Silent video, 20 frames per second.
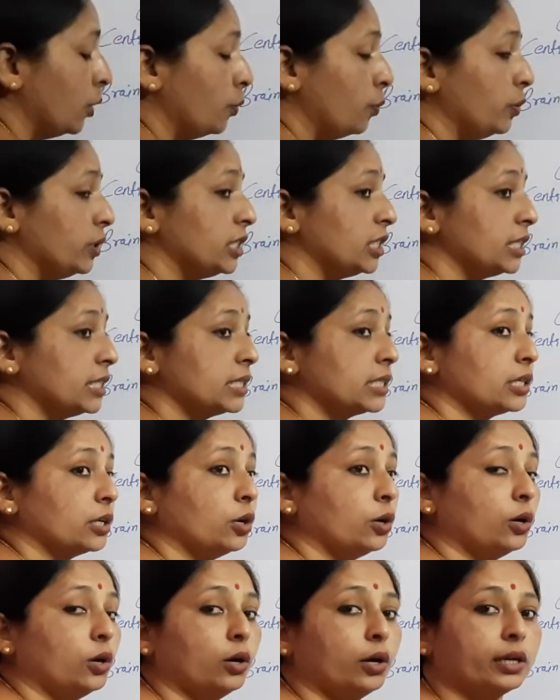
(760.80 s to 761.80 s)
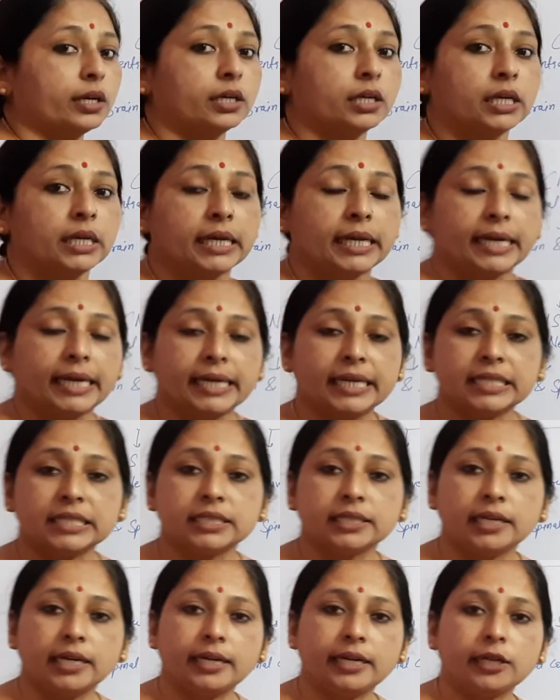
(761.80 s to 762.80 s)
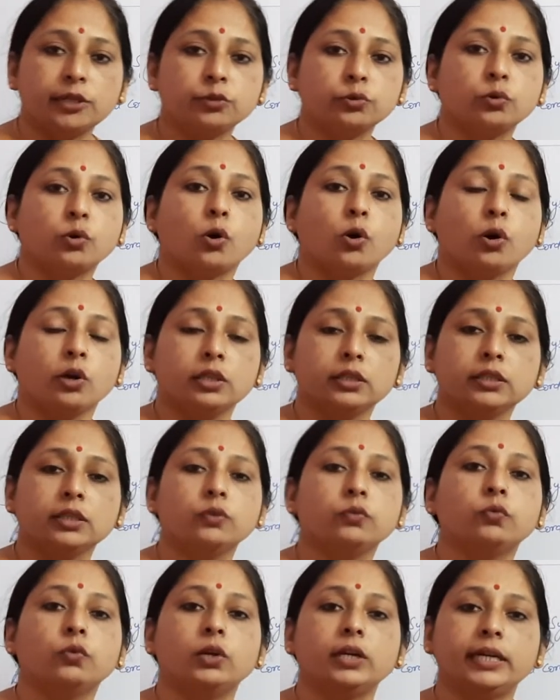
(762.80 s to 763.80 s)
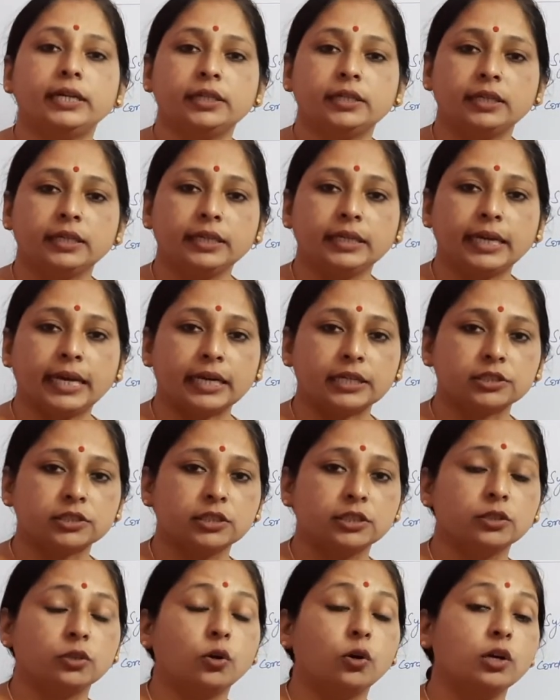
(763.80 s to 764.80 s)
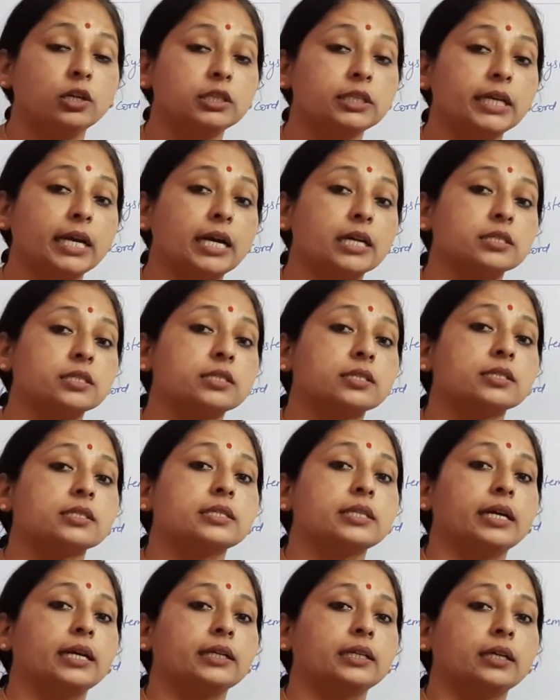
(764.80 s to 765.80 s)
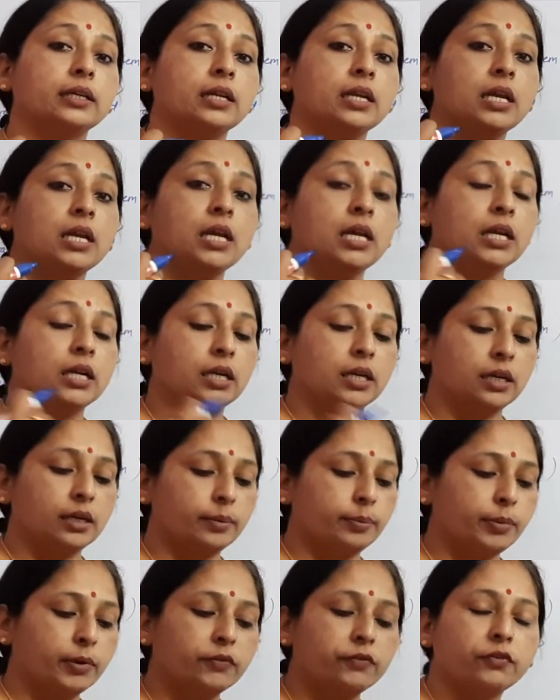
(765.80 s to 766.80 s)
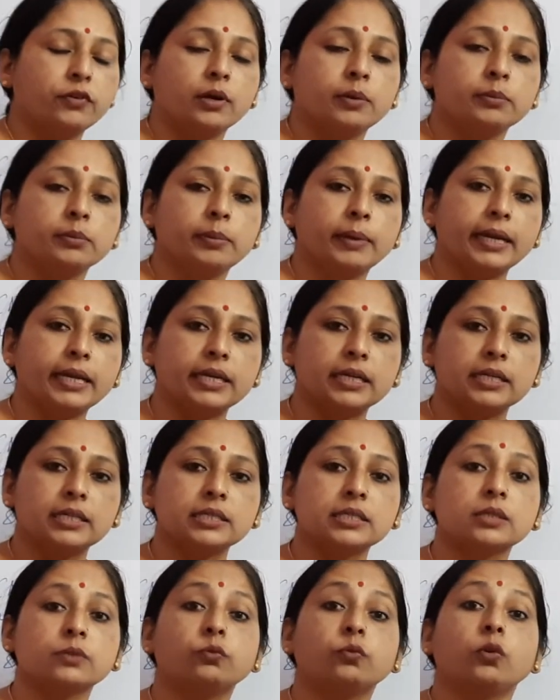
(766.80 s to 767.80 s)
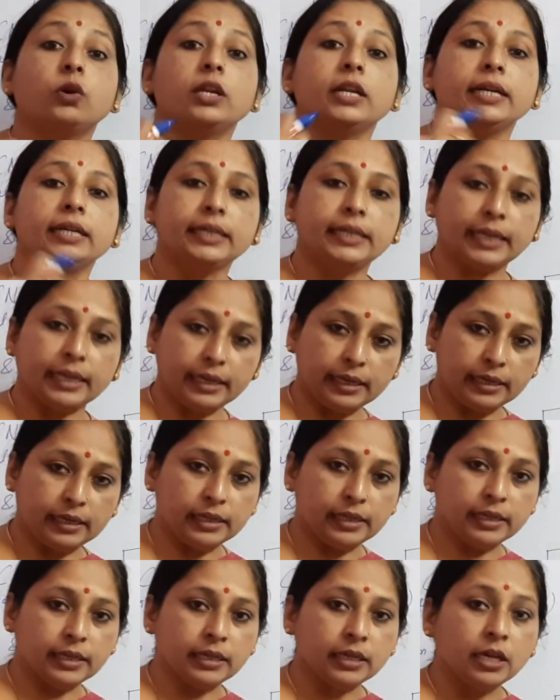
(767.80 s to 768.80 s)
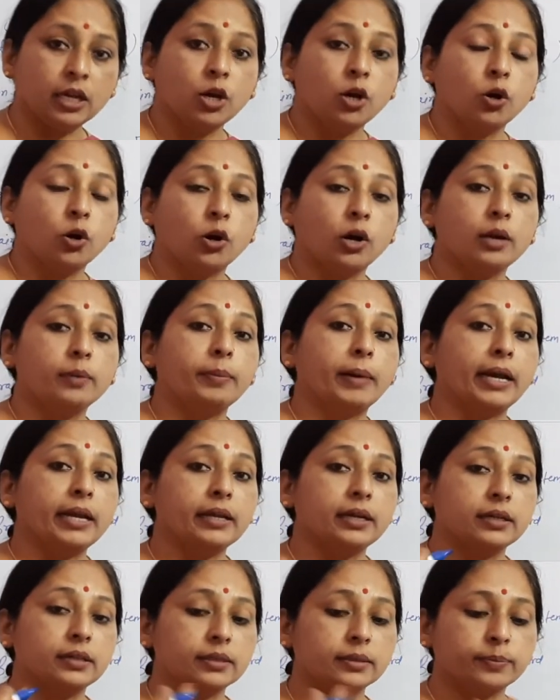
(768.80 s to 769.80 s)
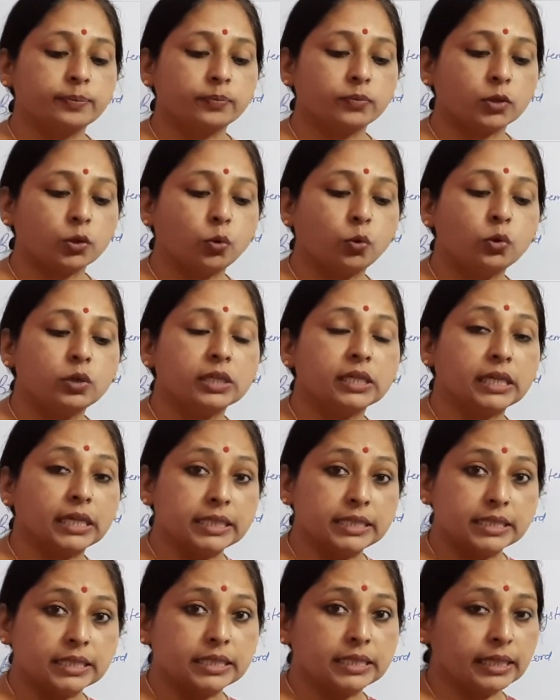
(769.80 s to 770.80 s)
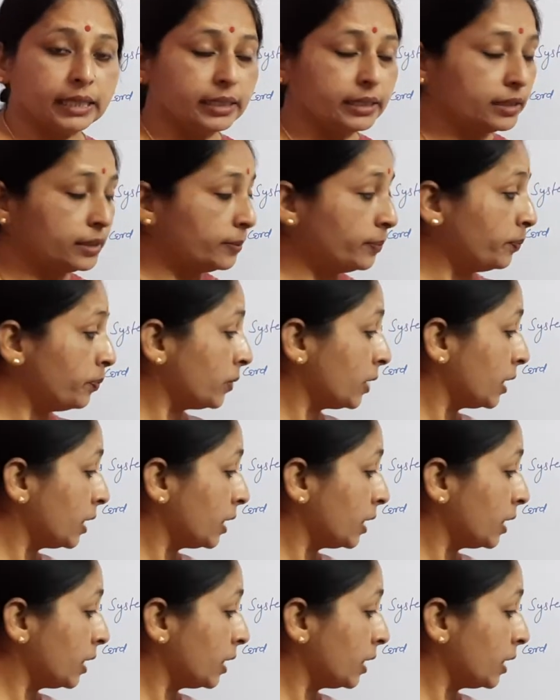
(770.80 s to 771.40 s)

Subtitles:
which is, or it is related to all the voluntary action, all the actions that are performed by us voluntarily or by our own consent.